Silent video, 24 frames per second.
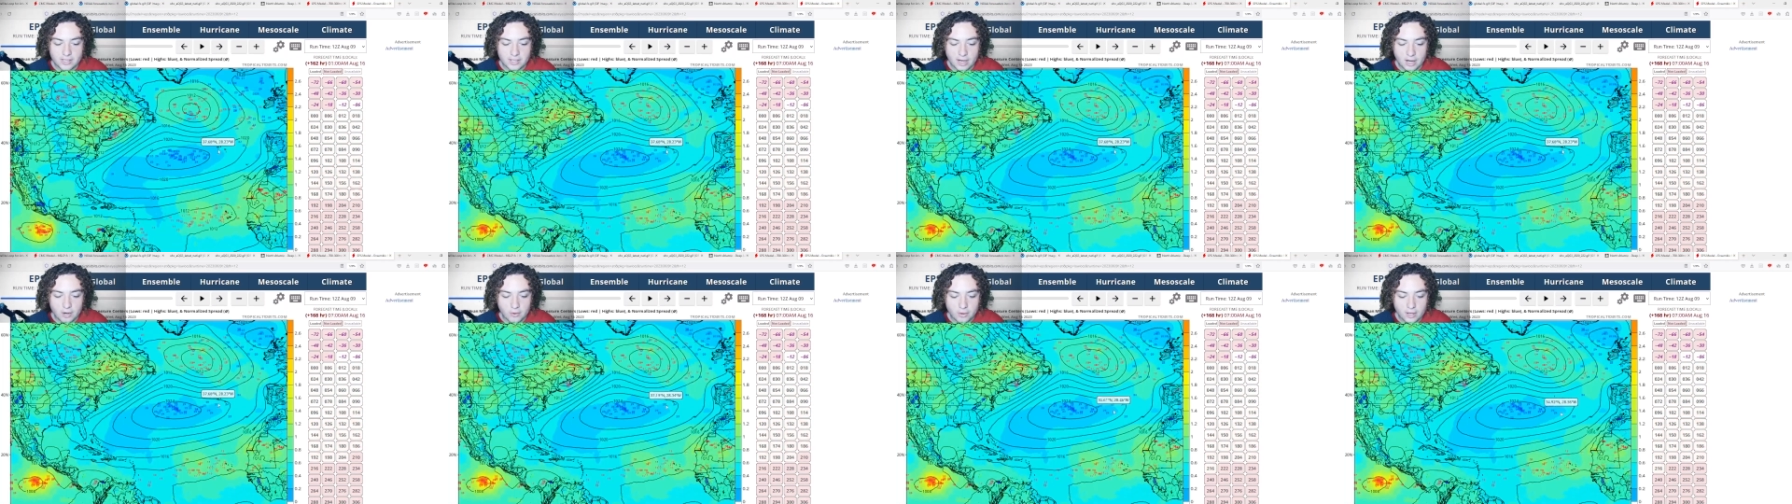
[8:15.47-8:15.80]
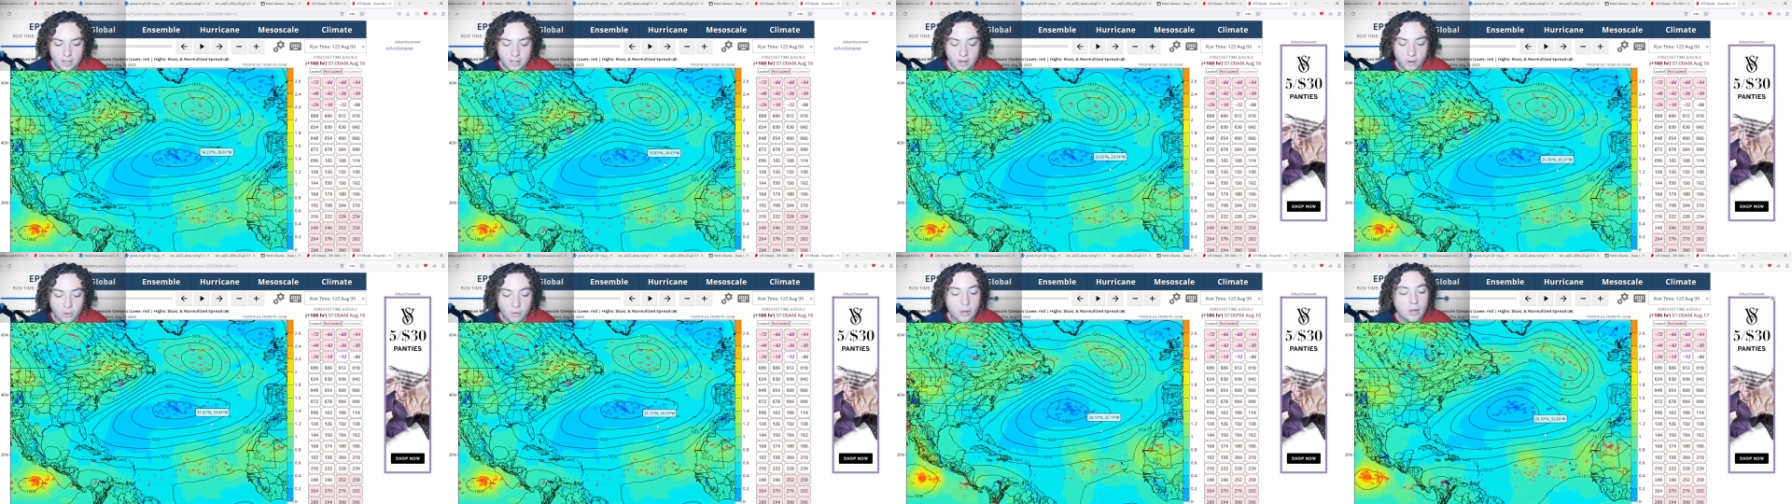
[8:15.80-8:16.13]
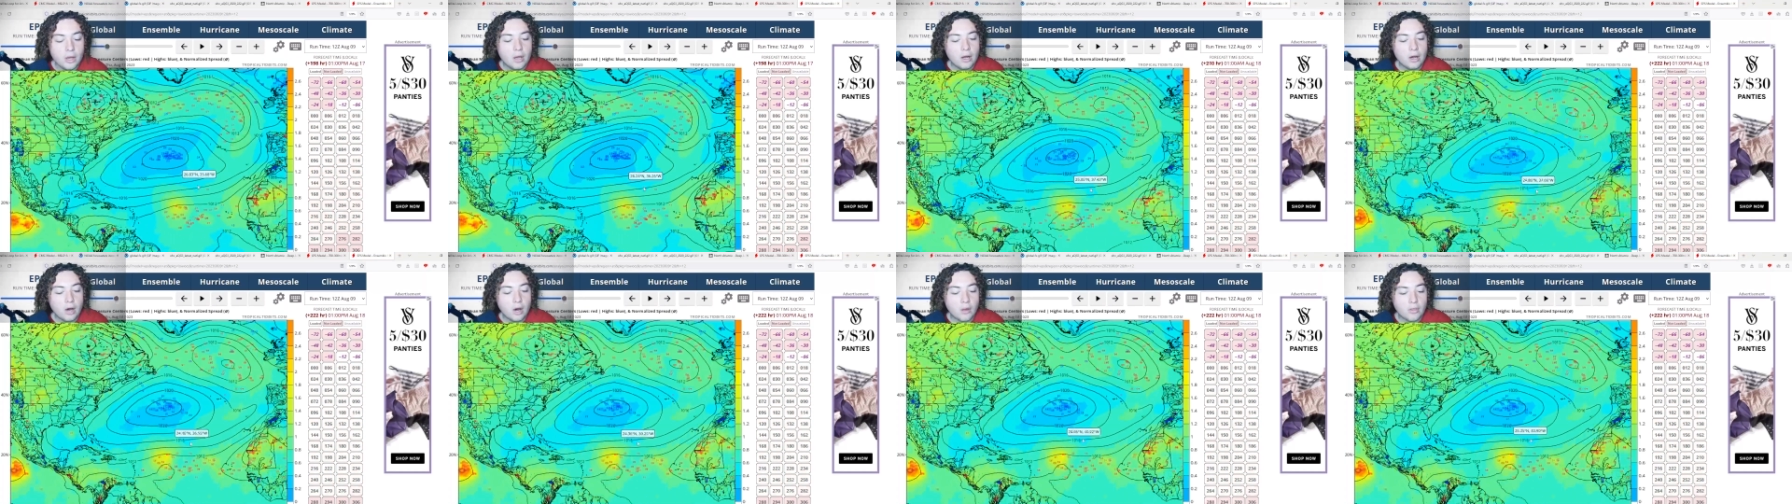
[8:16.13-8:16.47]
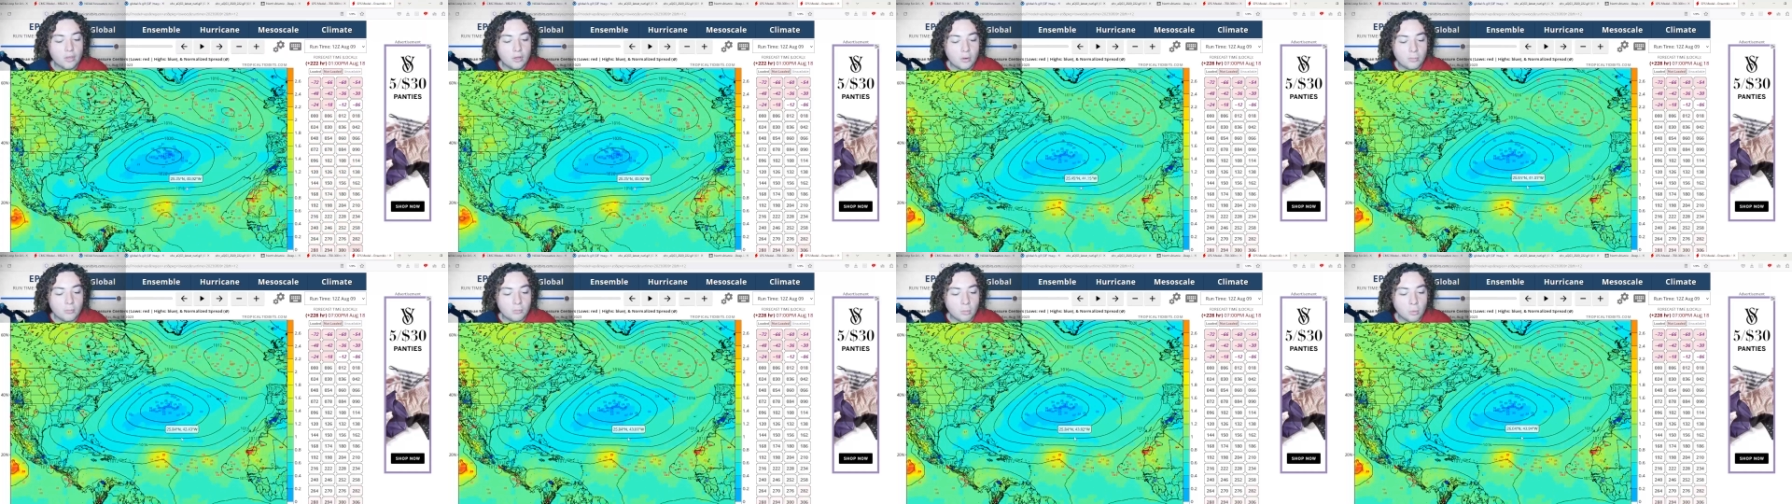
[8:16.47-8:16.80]
scenario,
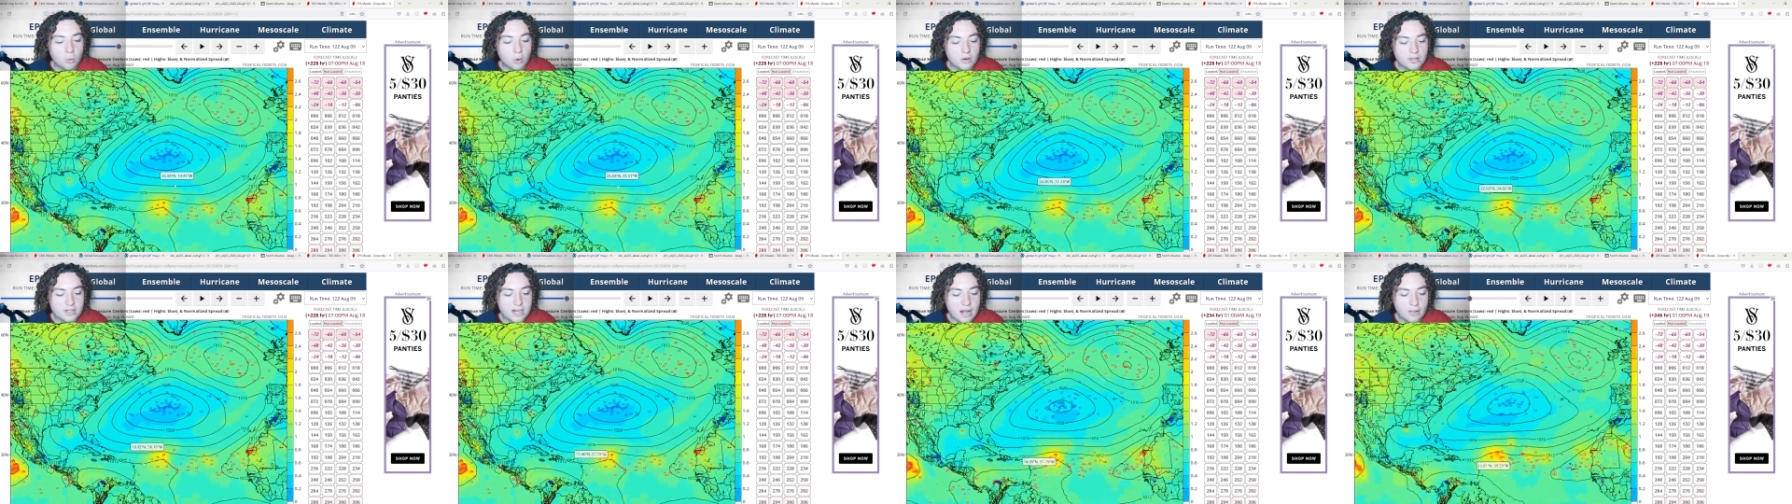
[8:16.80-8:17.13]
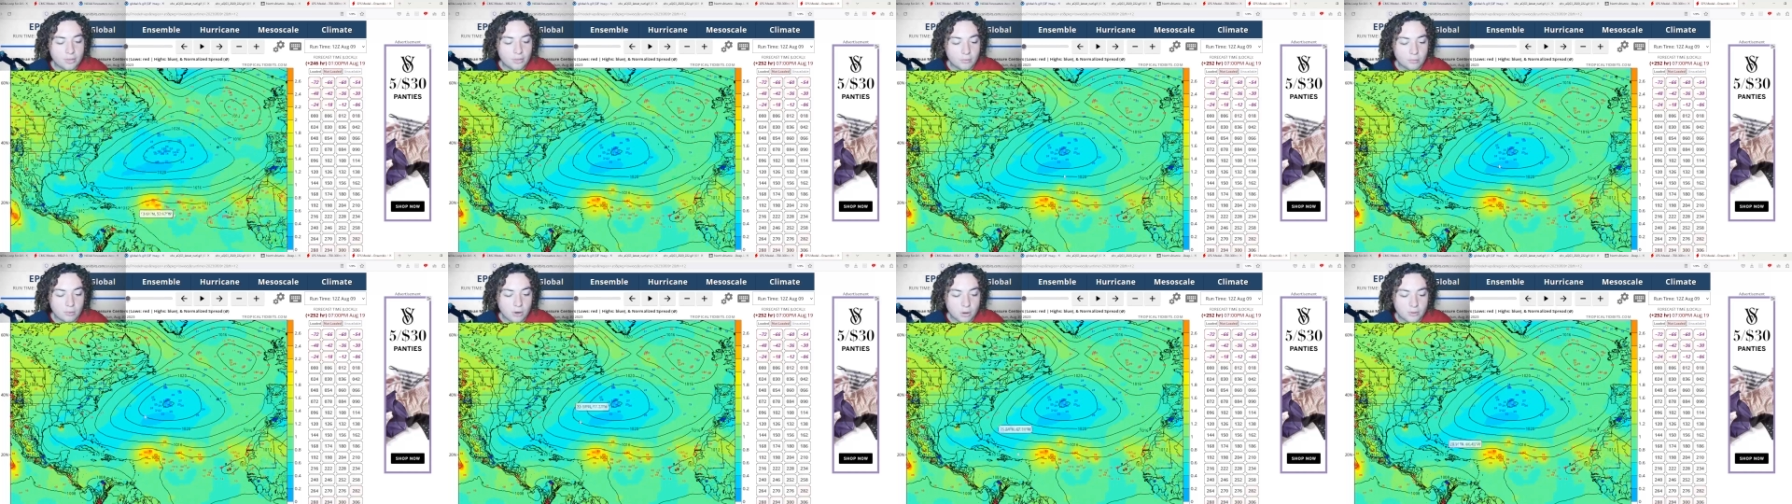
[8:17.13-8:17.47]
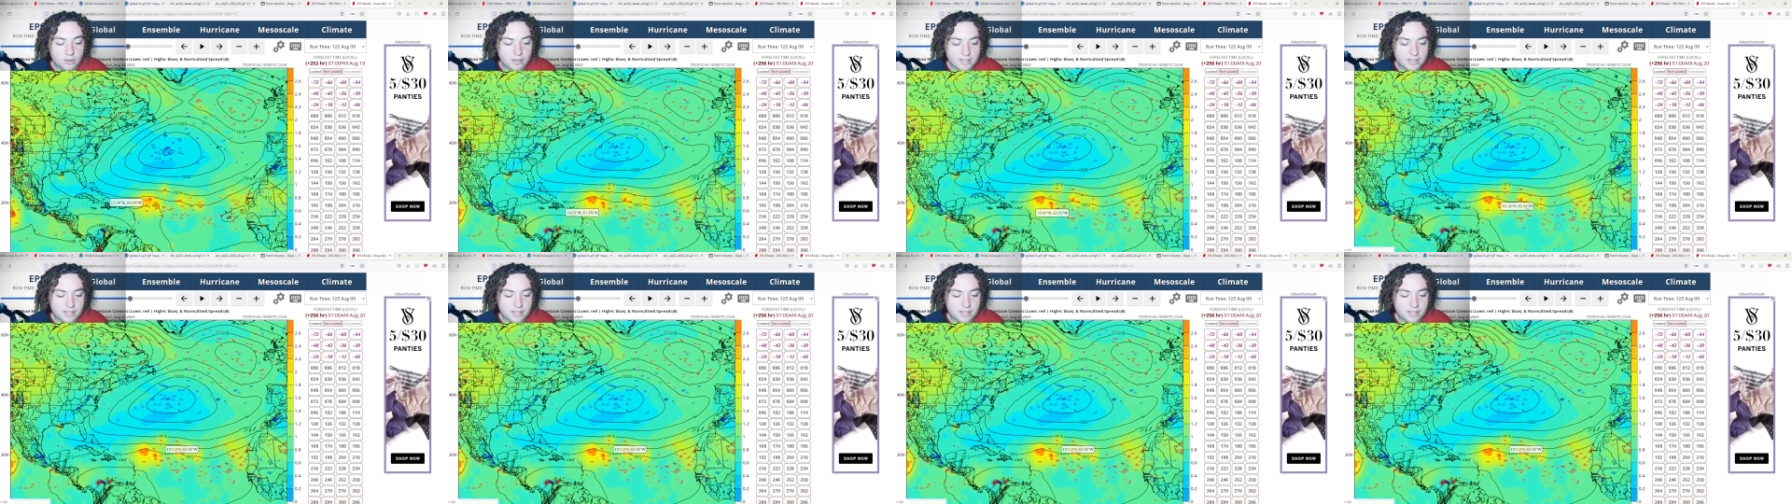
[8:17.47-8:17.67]
although more down the road.